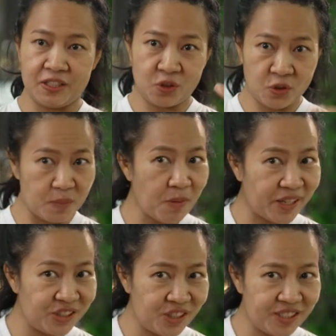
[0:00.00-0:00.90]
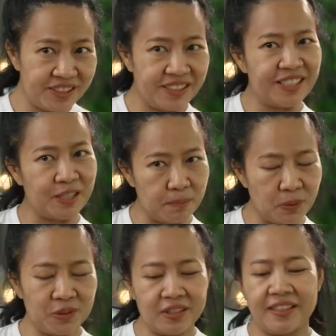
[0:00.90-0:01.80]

tree branches, in the bush.